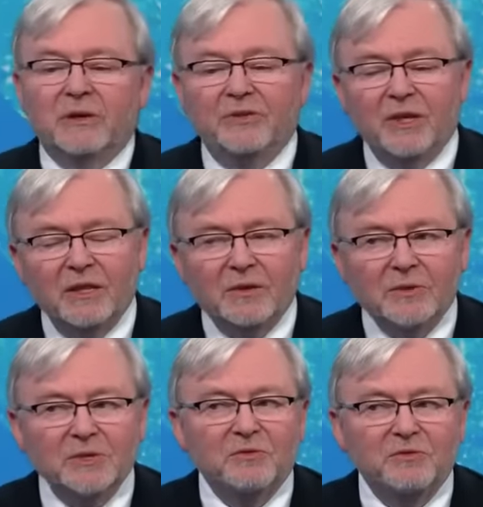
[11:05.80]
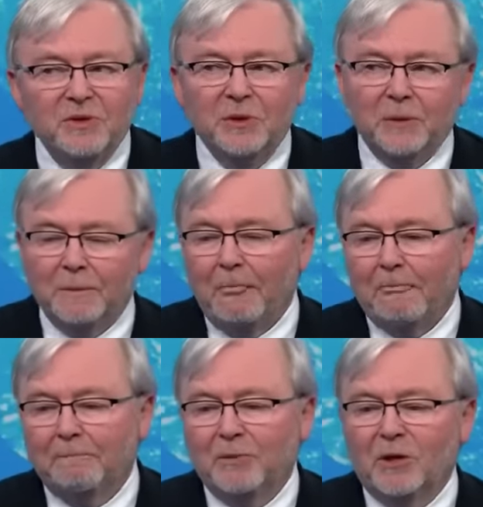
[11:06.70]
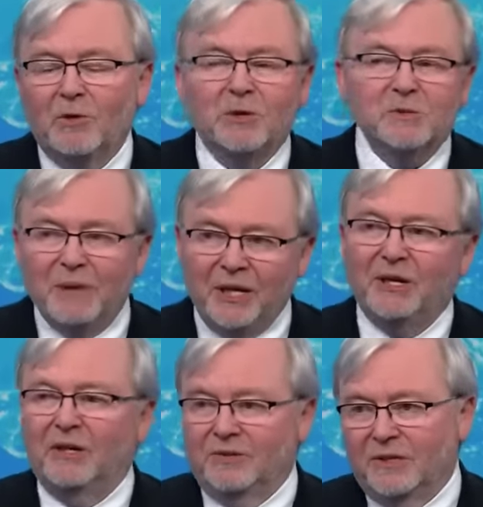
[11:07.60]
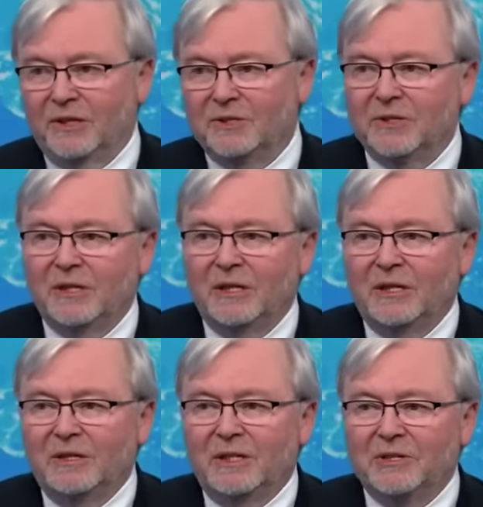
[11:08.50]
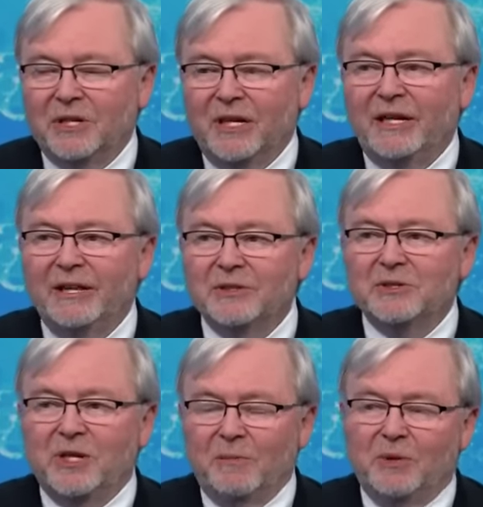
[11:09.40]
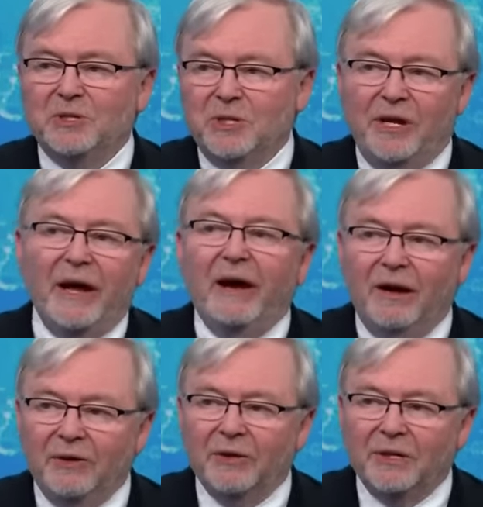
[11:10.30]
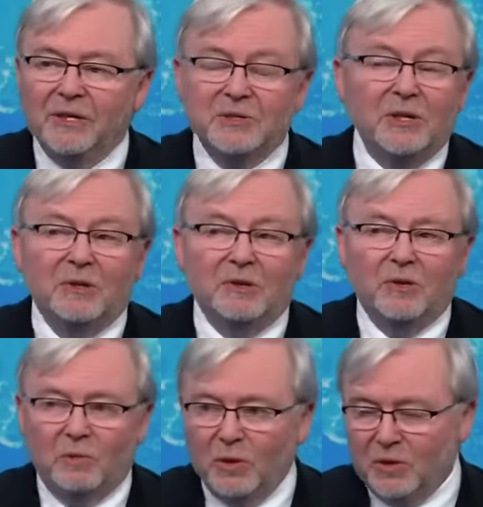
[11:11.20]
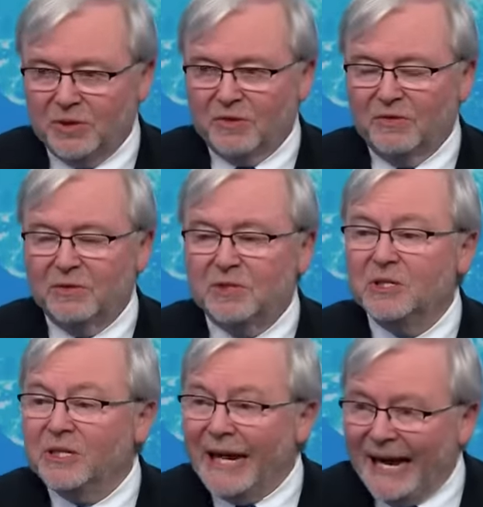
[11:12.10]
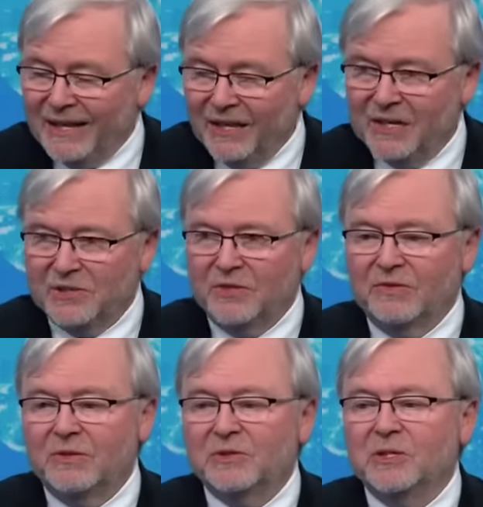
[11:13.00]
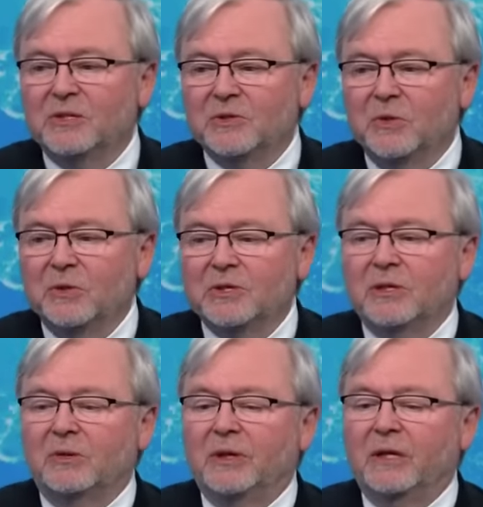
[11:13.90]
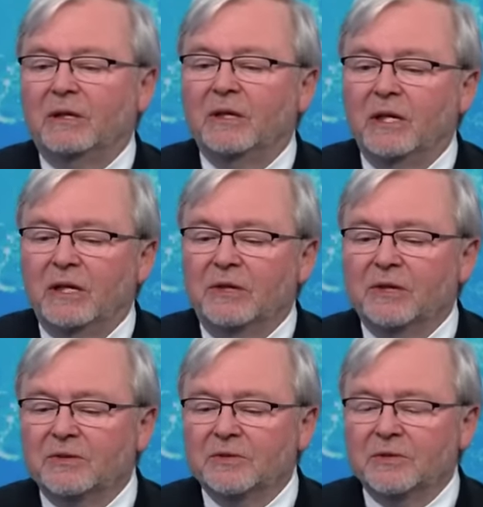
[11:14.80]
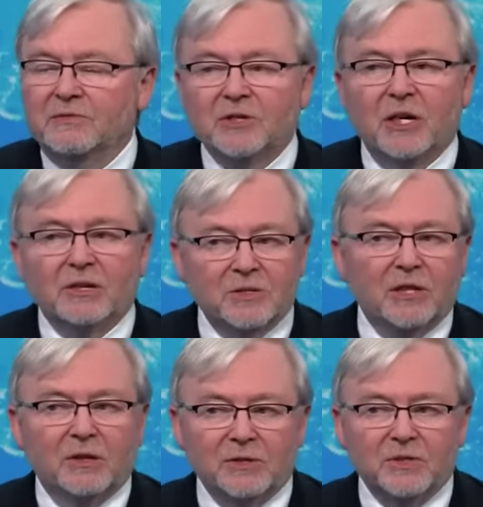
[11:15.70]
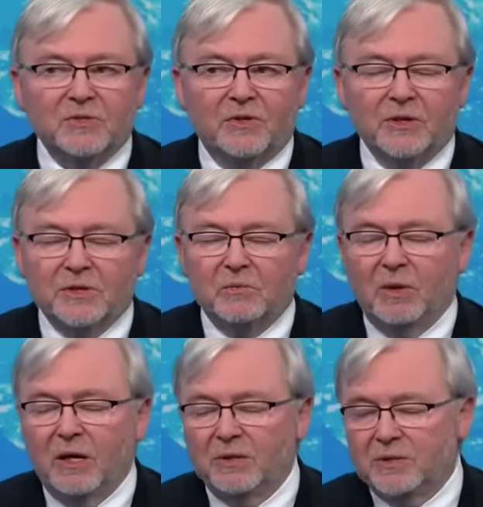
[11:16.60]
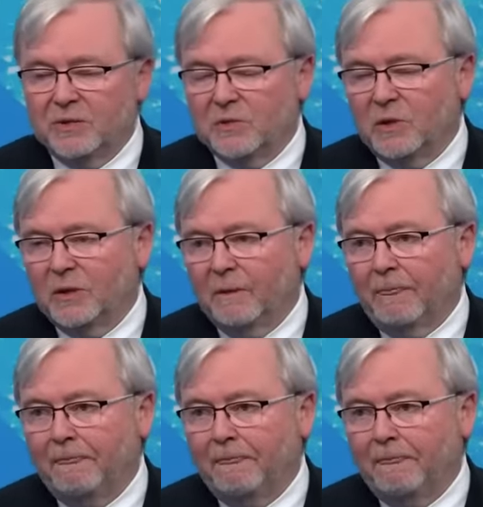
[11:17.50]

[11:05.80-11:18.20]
I think there is a view across many countries that taking this temperature down is in the world's interest, it's in allies' interests, and it's also in the interests of China's closest friends and partners as well.